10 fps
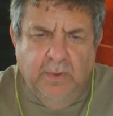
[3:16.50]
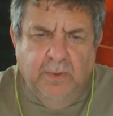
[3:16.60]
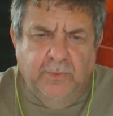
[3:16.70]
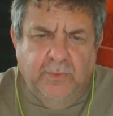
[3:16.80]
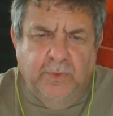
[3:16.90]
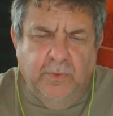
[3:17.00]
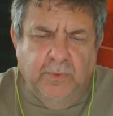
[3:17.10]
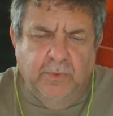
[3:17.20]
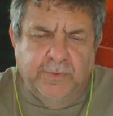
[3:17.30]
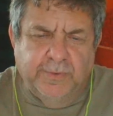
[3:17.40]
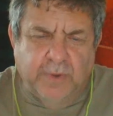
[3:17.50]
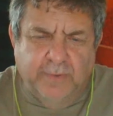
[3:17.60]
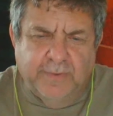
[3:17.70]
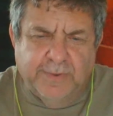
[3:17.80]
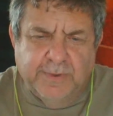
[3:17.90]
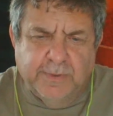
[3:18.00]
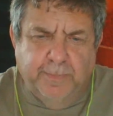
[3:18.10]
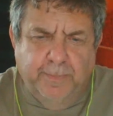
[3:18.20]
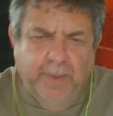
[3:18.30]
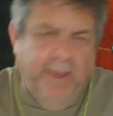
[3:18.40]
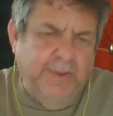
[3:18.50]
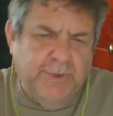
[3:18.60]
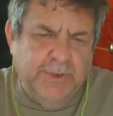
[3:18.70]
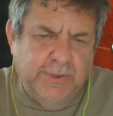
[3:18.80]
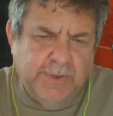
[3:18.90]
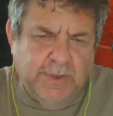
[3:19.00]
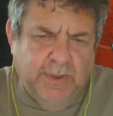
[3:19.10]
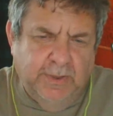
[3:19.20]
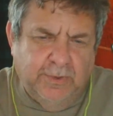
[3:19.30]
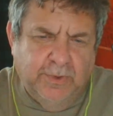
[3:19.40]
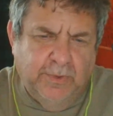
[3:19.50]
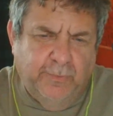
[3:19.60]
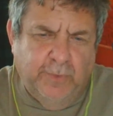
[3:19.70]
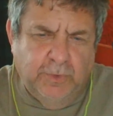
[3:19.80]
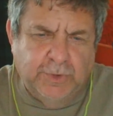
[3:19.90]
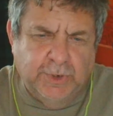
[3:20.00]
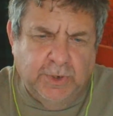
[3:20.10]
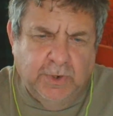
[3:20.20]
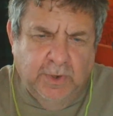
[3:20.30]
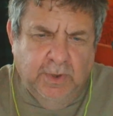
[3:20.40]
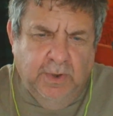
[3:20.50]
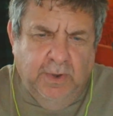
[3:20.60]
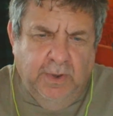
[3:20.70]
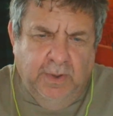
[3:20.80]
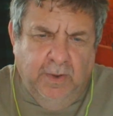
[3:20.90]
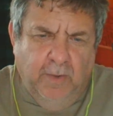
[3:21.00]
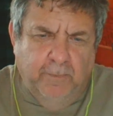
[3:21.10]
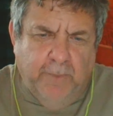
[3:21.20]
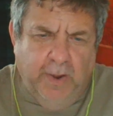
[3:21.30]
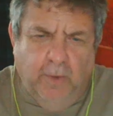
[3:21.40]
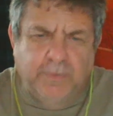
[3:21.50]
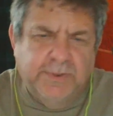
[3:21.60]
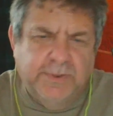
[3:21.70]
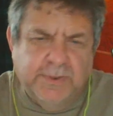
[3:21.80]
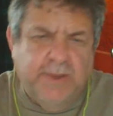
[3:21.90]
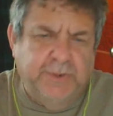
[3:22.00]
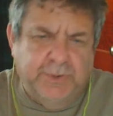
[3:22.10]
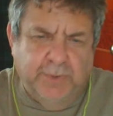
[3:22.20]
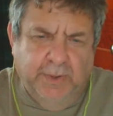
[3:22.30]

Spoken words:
to service its pensions into the future by almost a century.